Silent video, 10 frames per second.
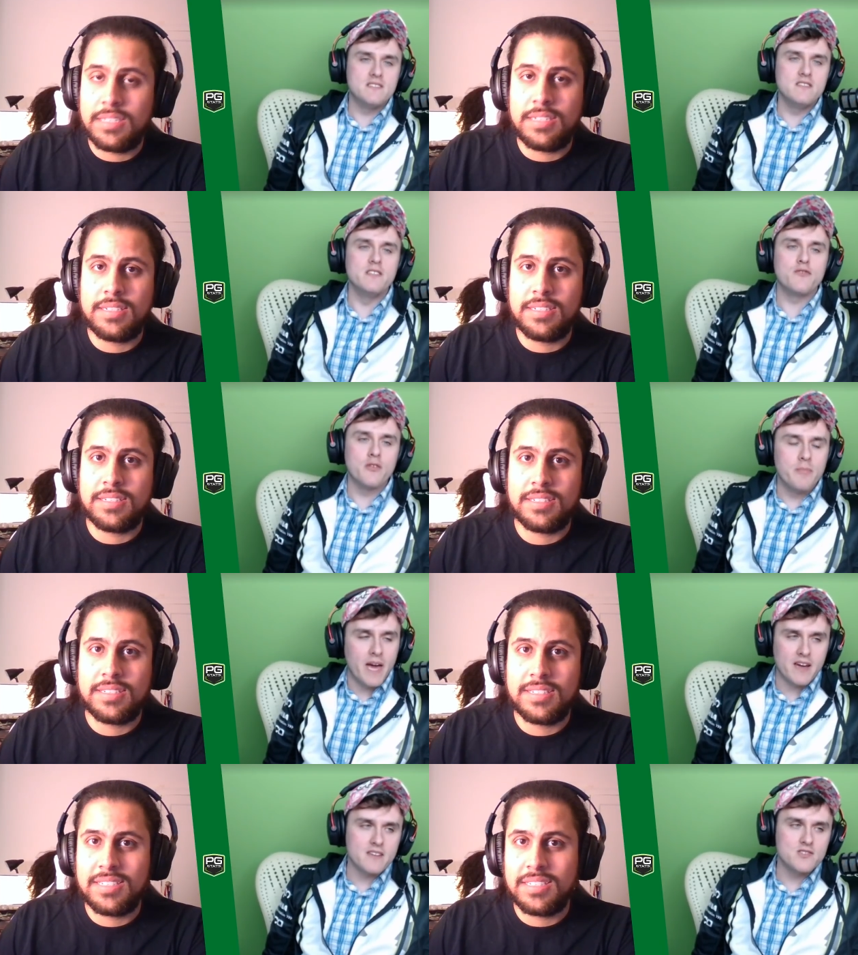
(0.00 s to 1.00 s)
Speaker 1: to deliver a
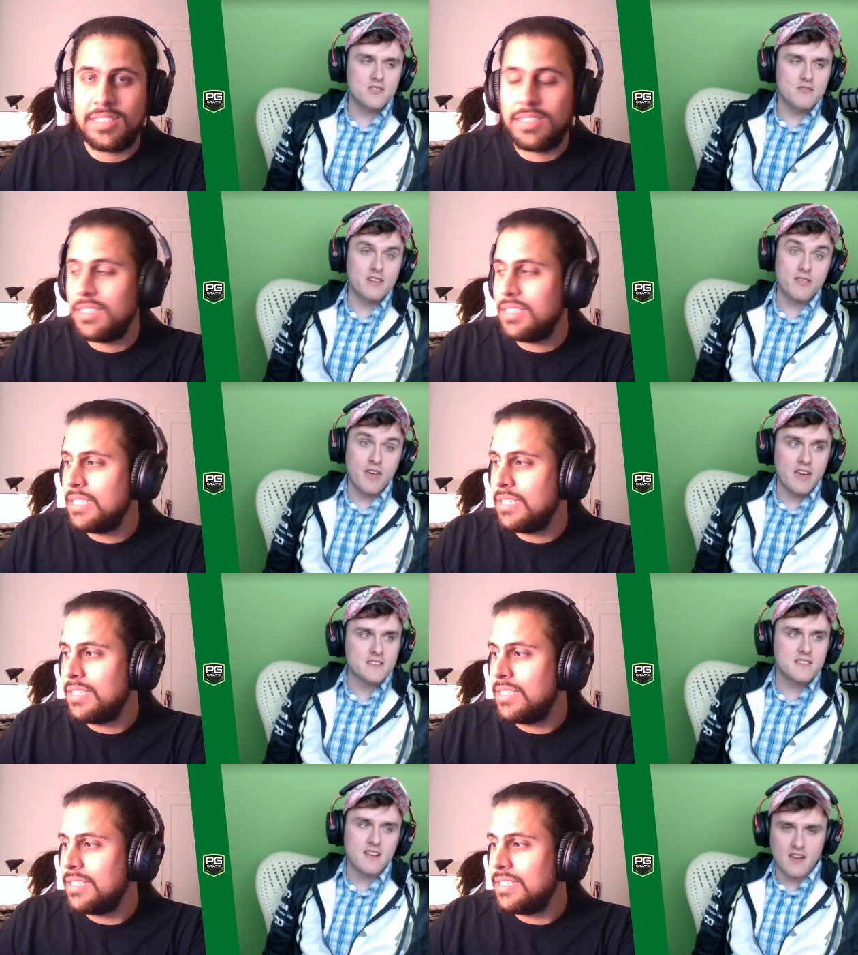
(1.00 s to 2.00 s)
package, and they're like,
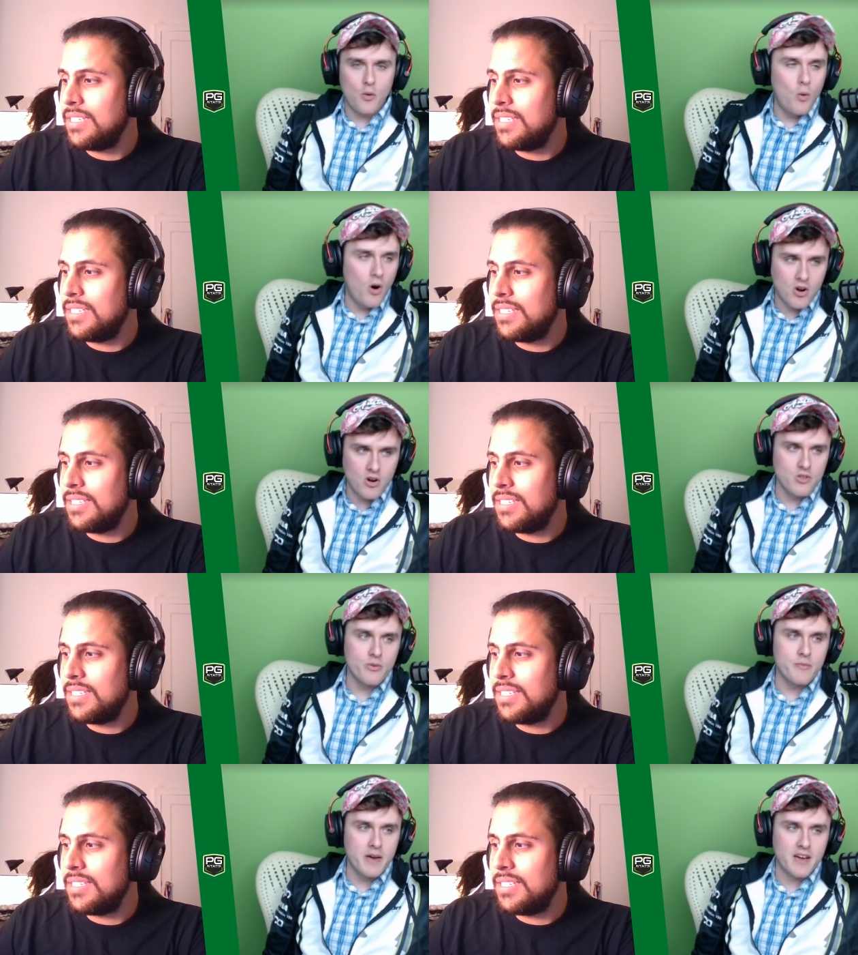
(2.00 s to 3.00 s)
"Thanks," and then I got to walk all the
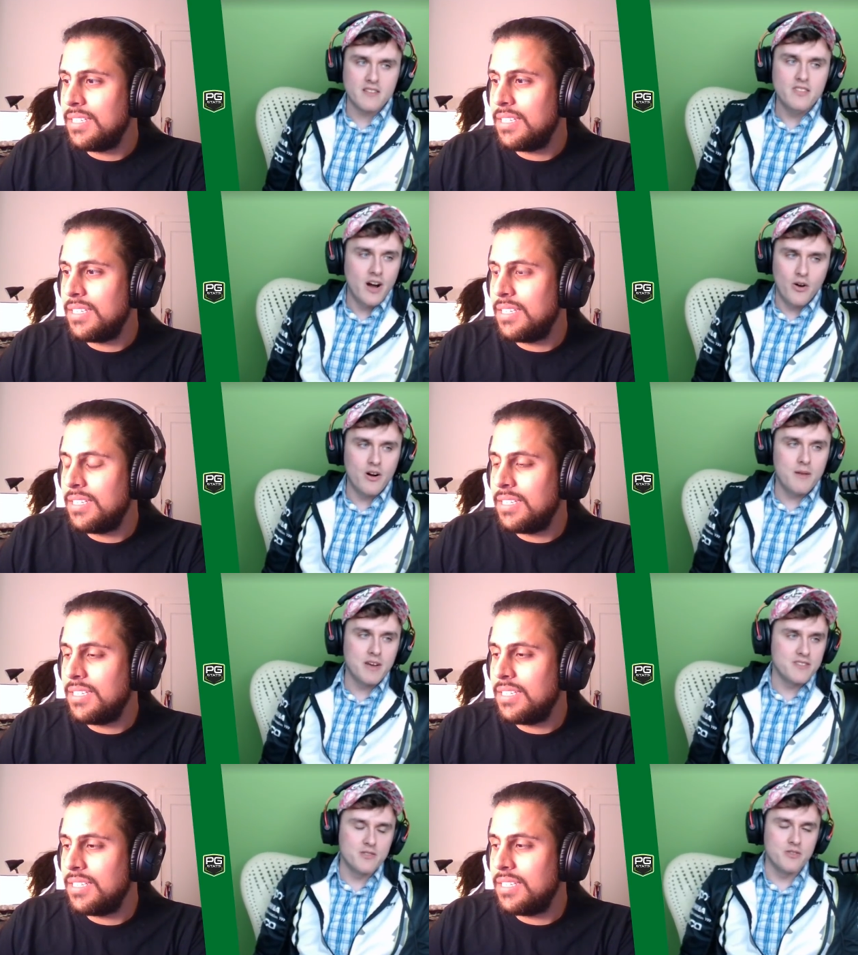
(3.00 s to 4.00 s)
way back? No, I'm
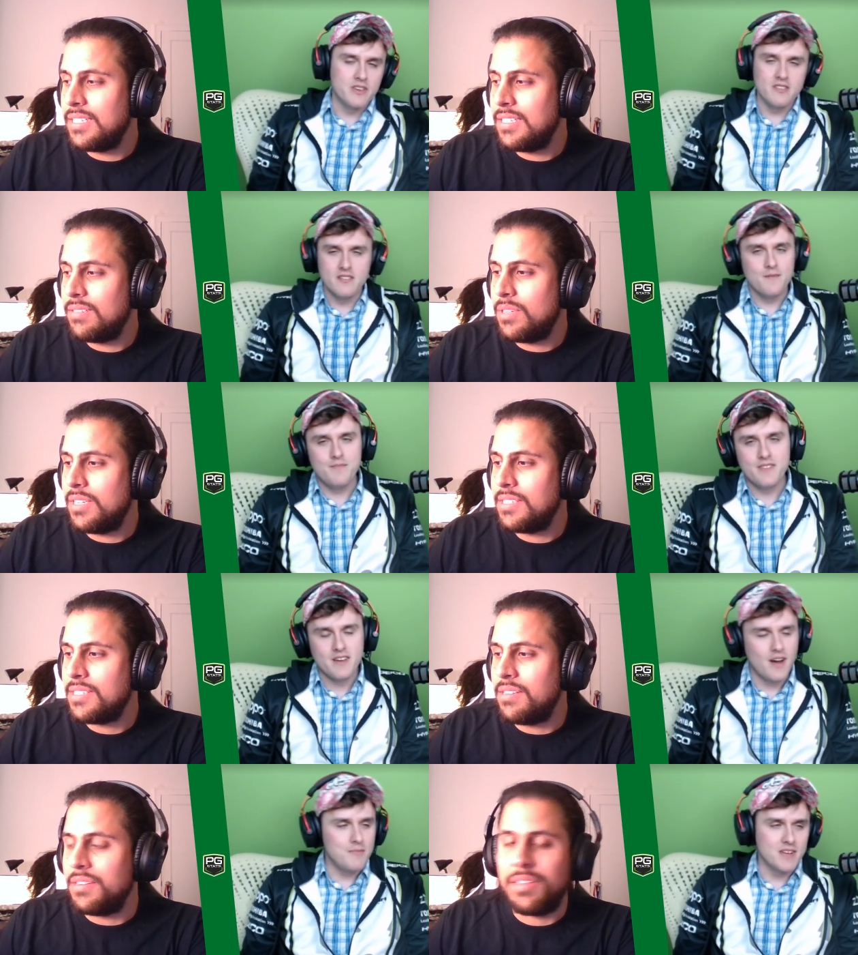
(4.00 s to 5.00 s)
not doing it.
Speaker 2: Well, it's
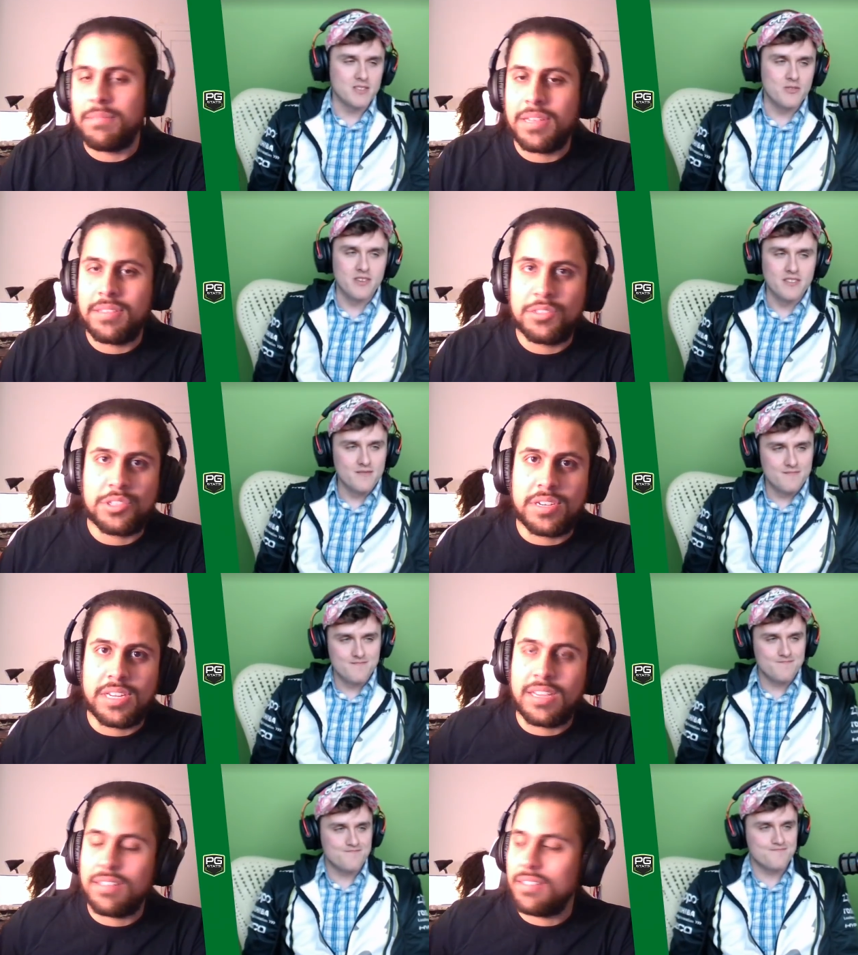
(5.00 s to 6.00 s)
clearly about the journey,
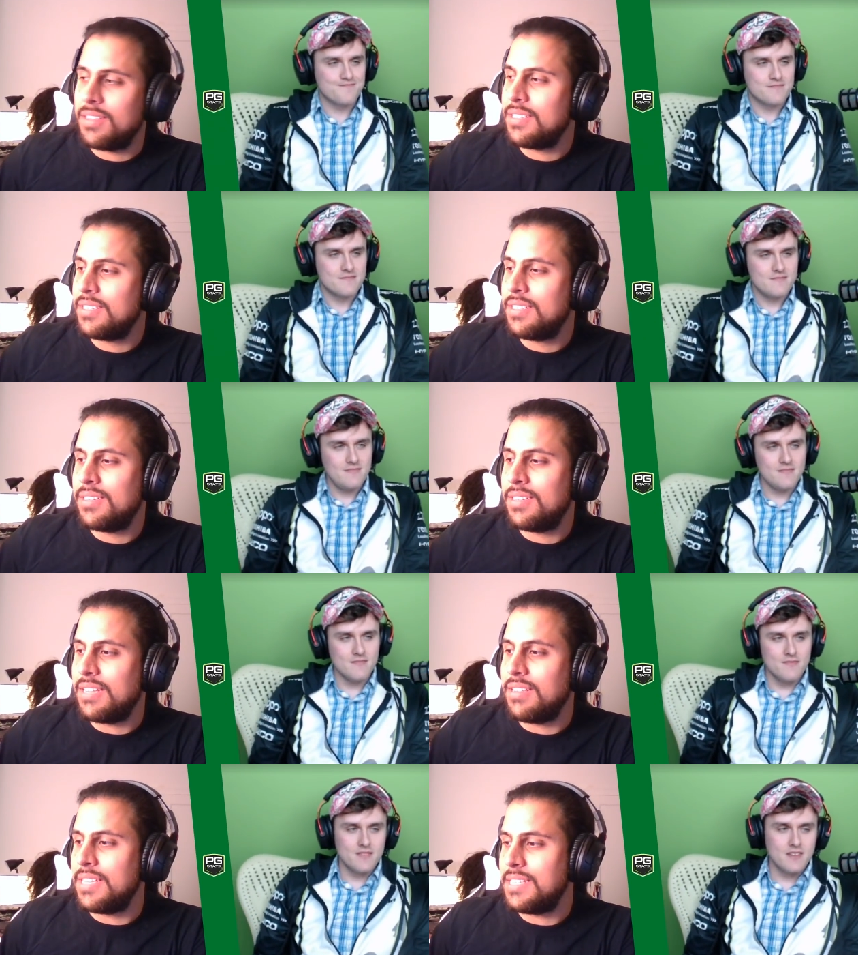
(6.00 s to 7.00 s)
not the
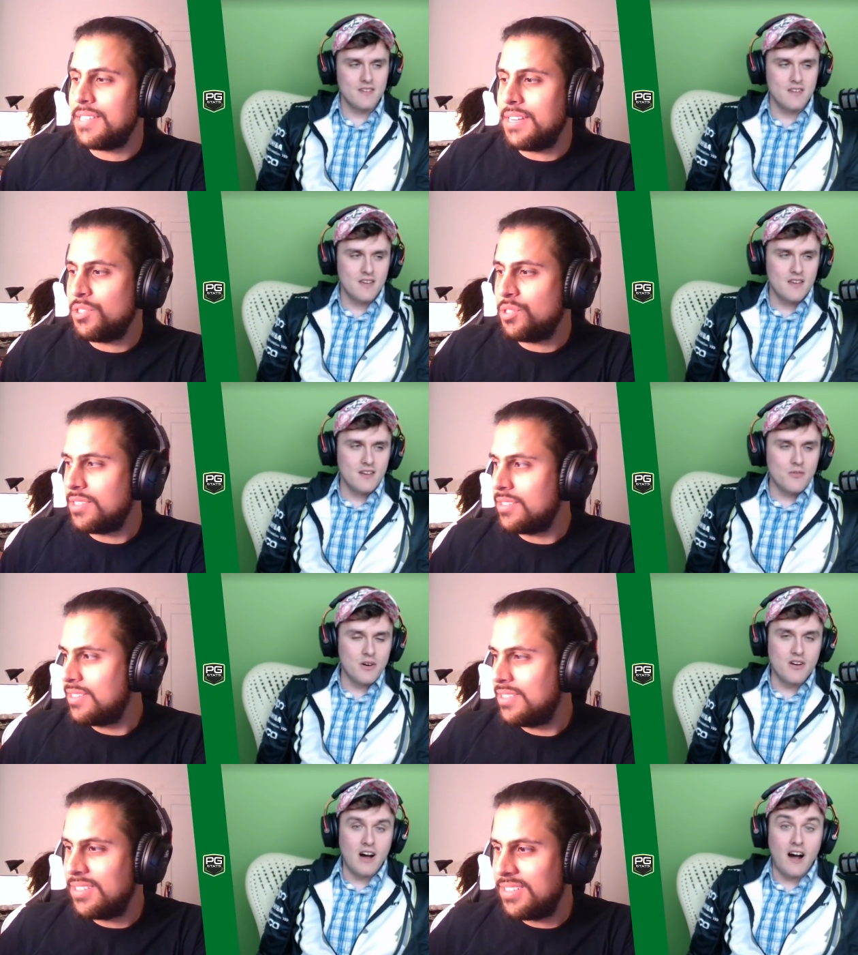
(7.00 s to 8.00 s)
not the destination.
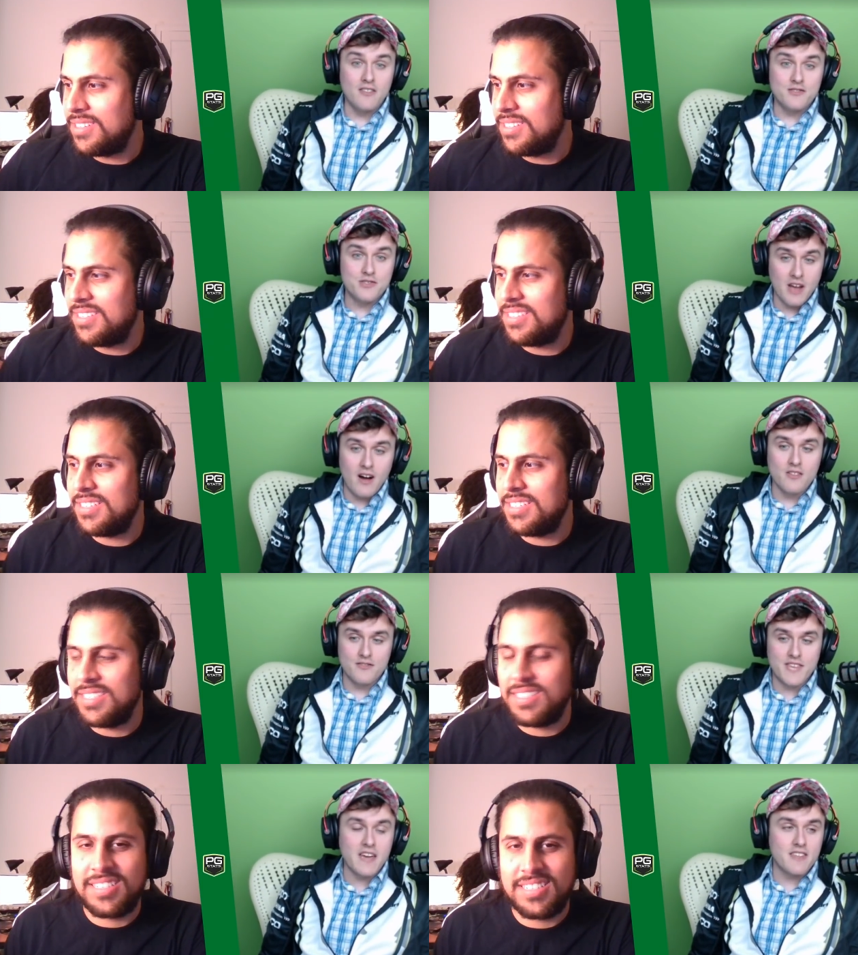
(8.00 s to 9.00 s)
Speaker 1: Well, I'll I'll
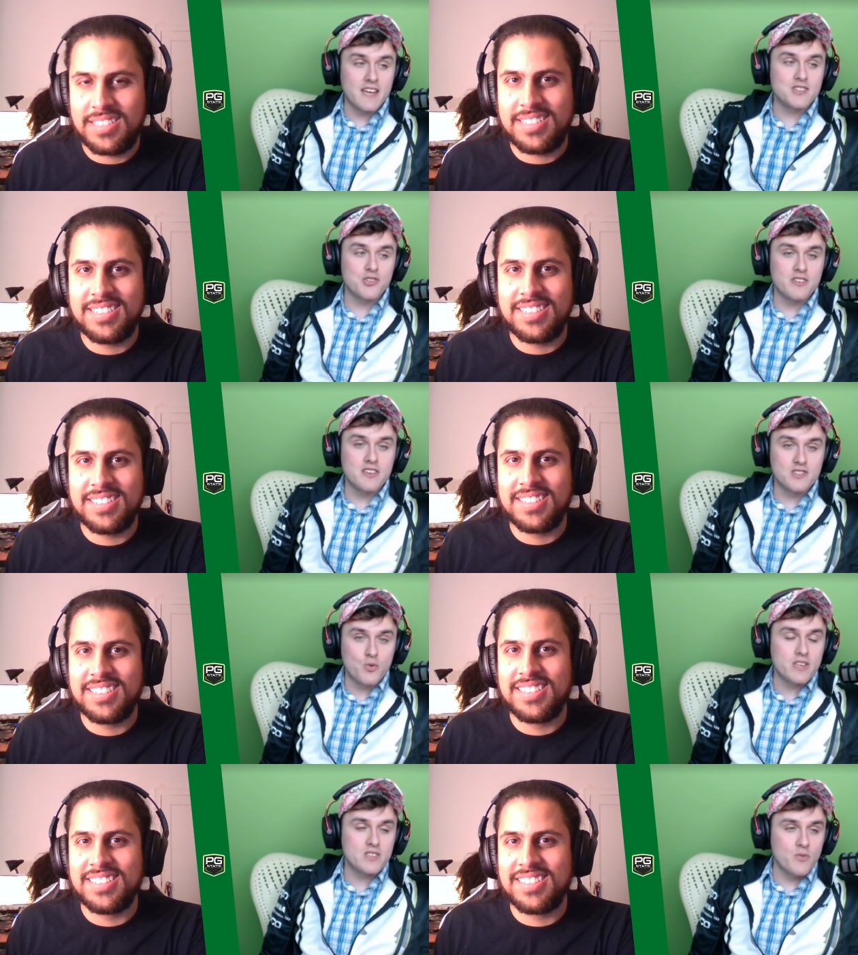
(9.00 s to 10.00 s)
take that journey in
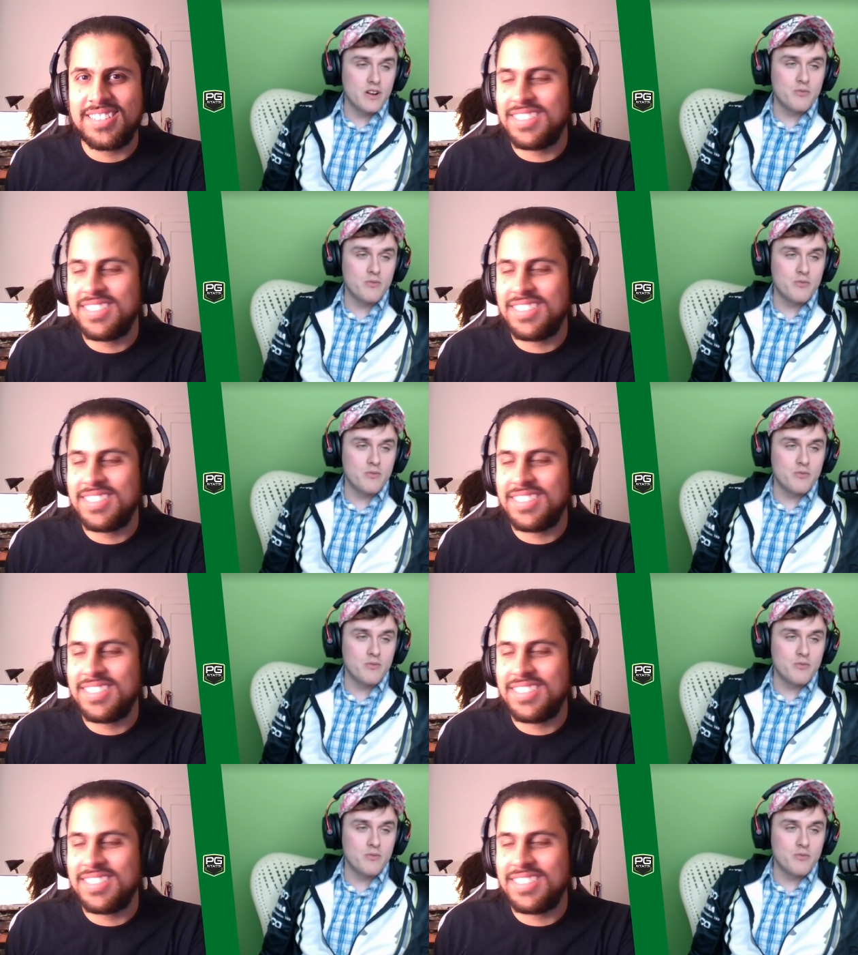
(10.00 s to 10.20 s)
2020